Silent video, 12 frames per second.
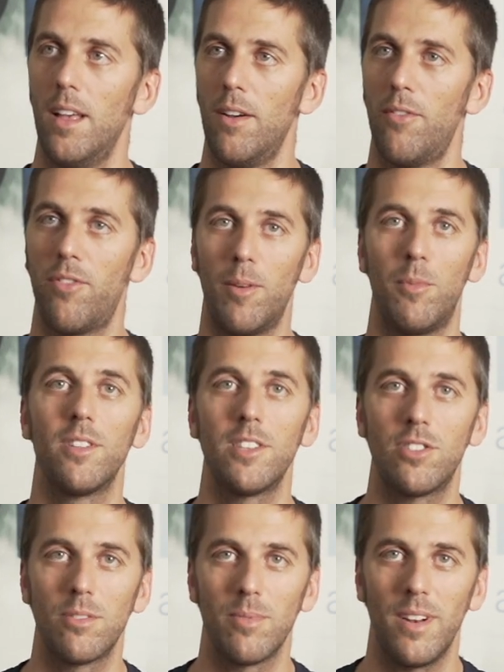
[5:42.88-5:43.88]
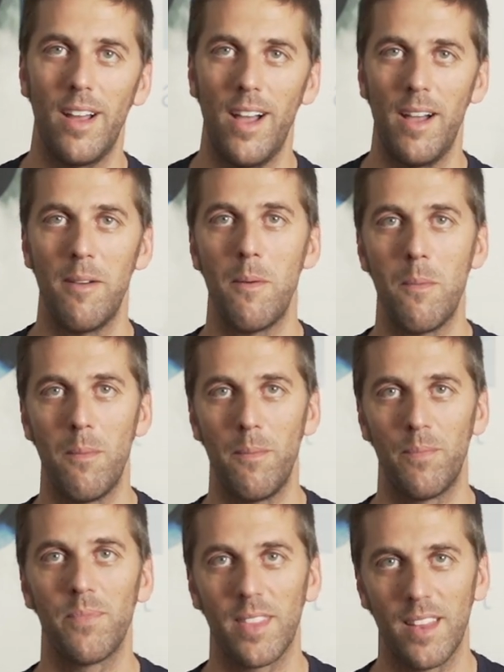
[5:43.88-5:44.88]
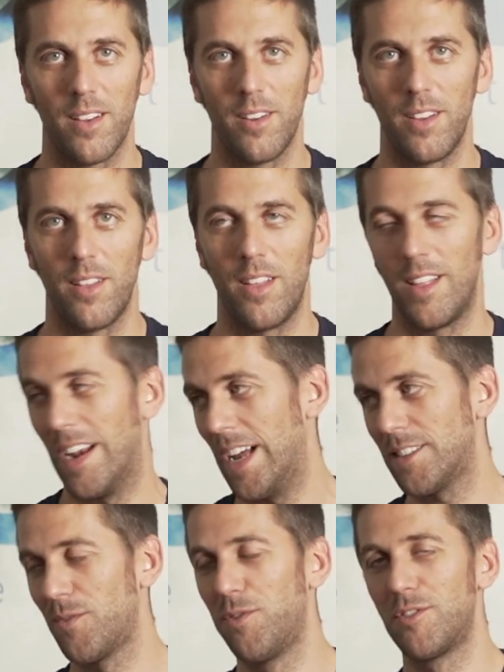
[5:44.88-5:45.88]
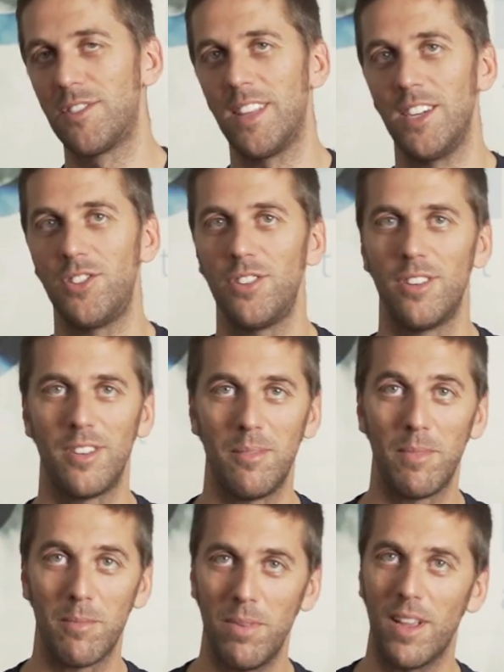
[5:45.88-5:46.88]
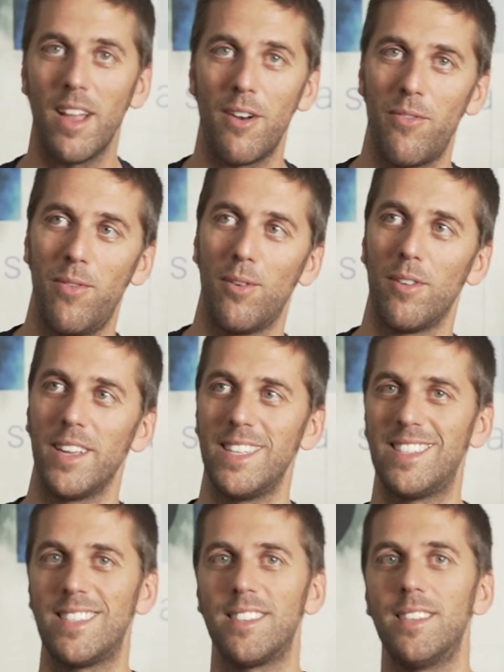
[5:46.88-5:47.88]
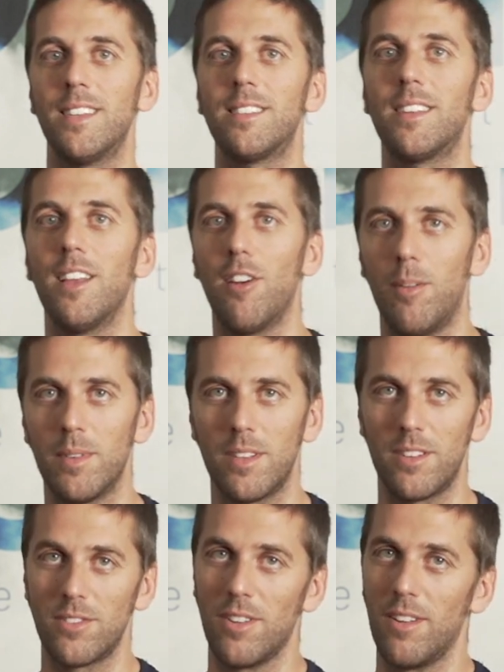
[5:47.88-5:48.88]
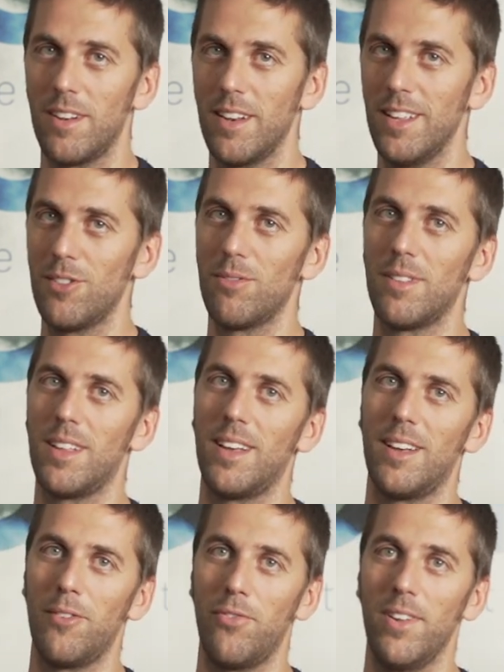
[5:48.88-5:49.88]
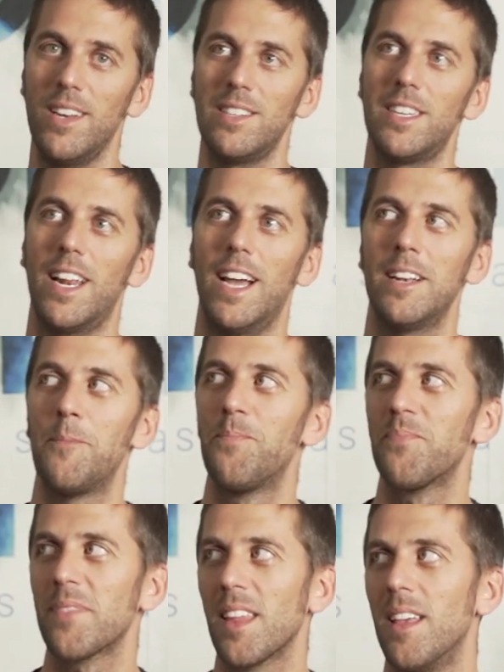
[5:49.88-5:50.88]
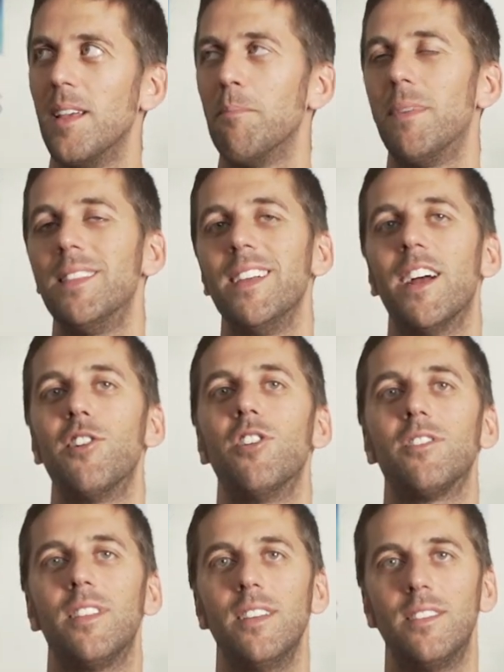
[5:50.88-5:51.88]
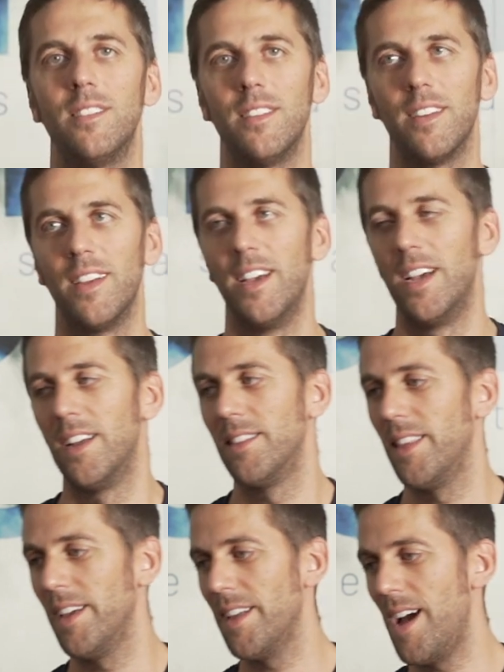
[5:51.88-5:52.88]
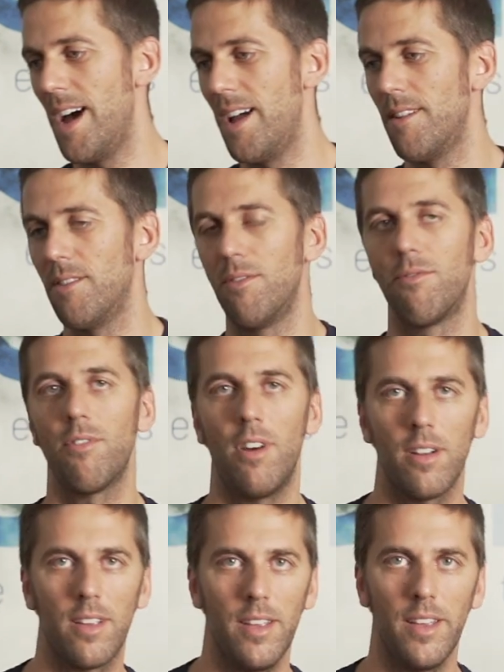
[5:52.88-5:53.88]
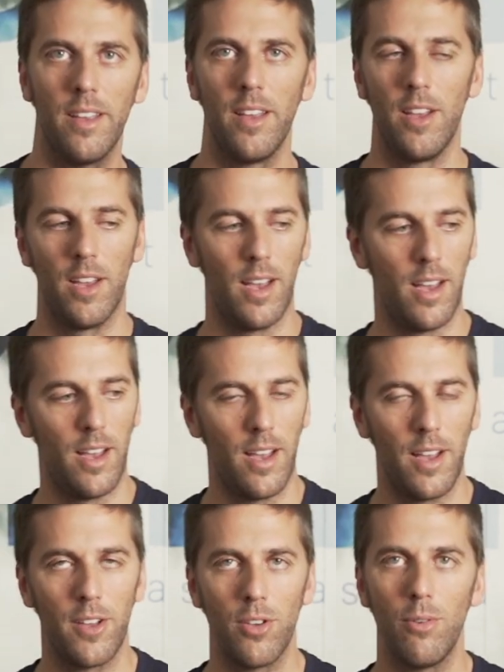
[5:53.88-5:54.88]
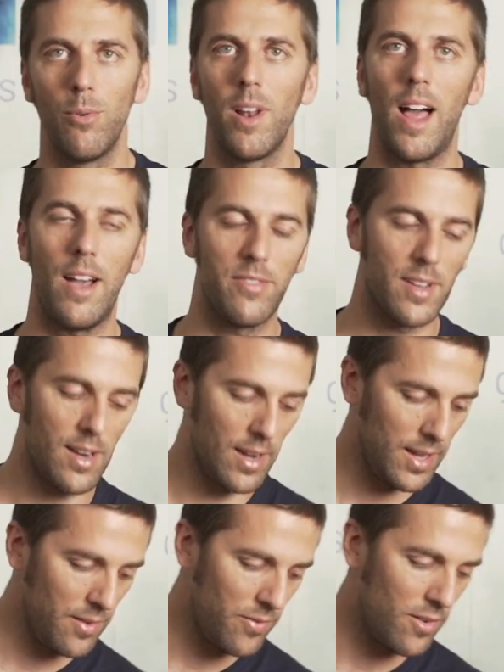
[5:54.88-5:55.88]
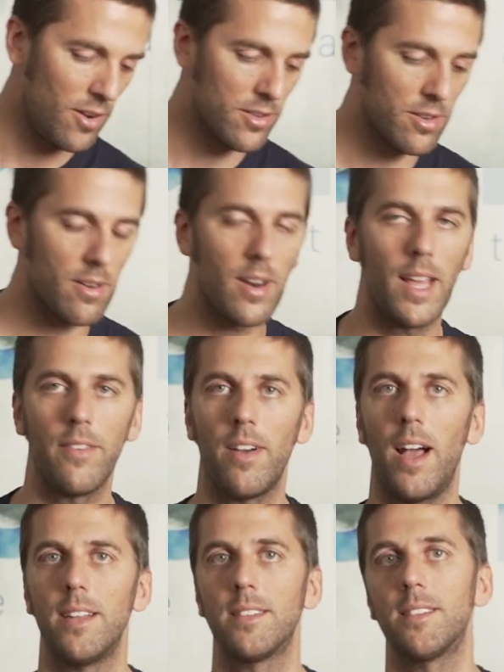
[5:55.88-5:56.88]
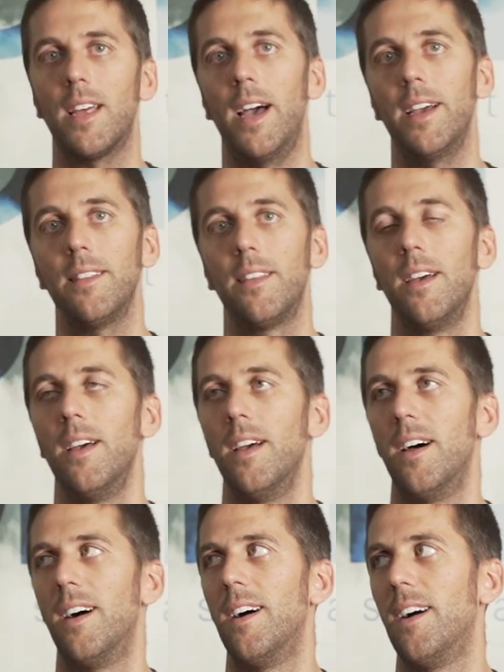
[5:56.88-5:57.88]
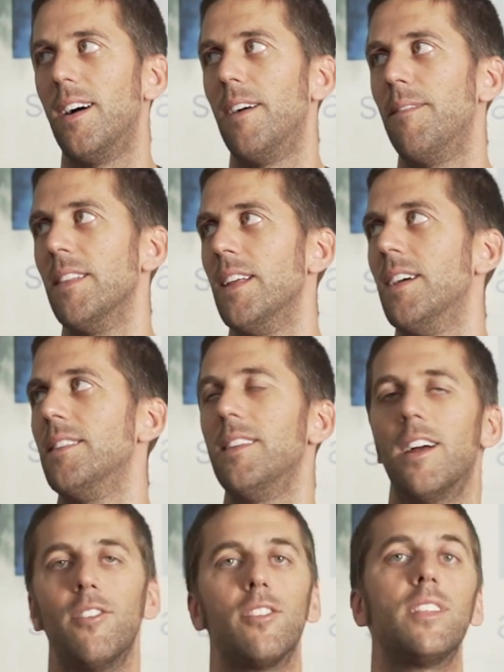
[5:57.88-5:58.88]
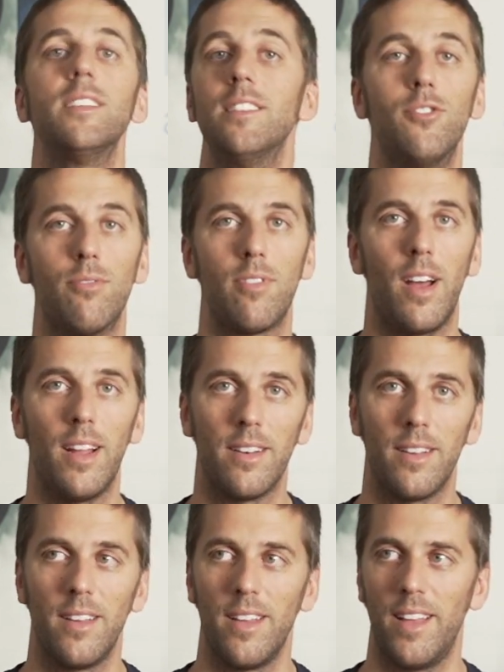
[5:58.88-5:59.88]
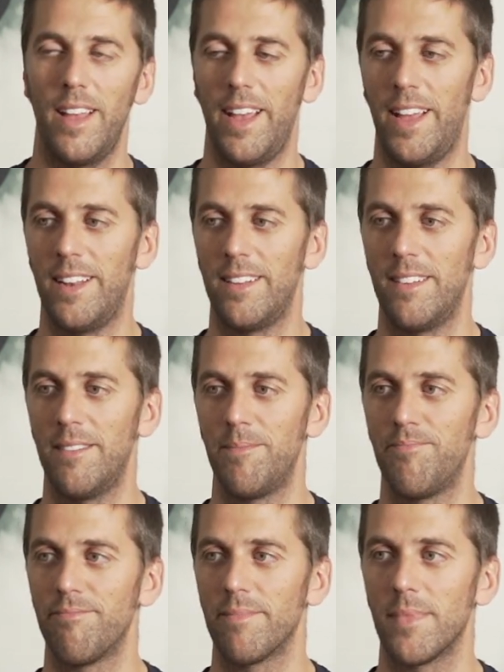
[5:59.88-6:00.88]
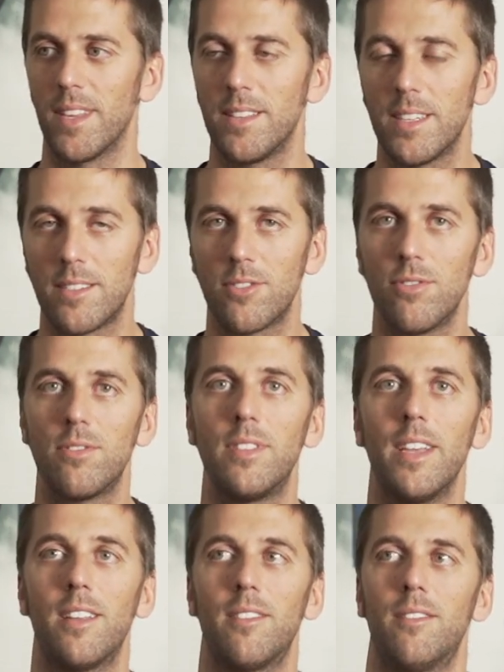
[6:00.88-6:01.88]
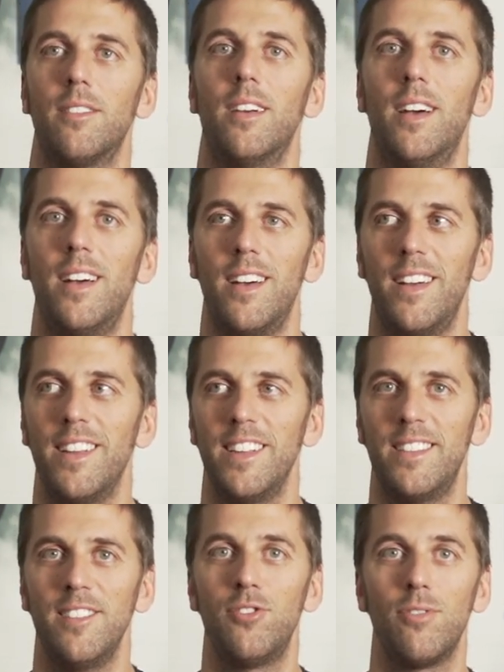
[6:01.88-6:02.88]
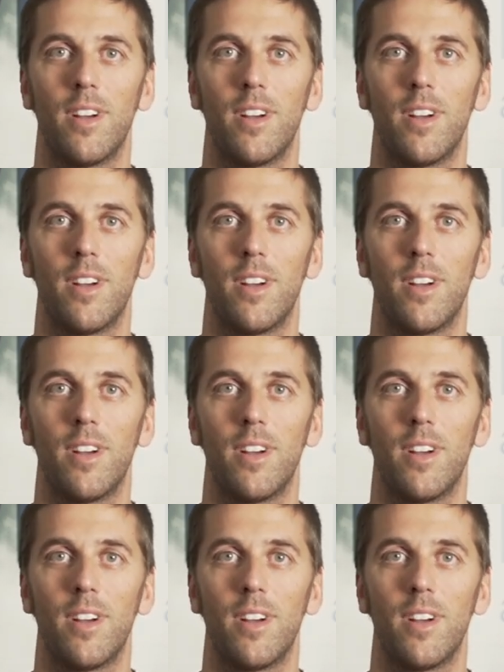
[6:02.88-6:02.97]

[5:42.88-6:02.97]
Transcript: From Val Subirà, last food station, but be careful, it's 6 kilometers only to the finish line, but they are not easy. They are rocky, you will have a cliff on your left hand side. They are not easy to run, and just to take it into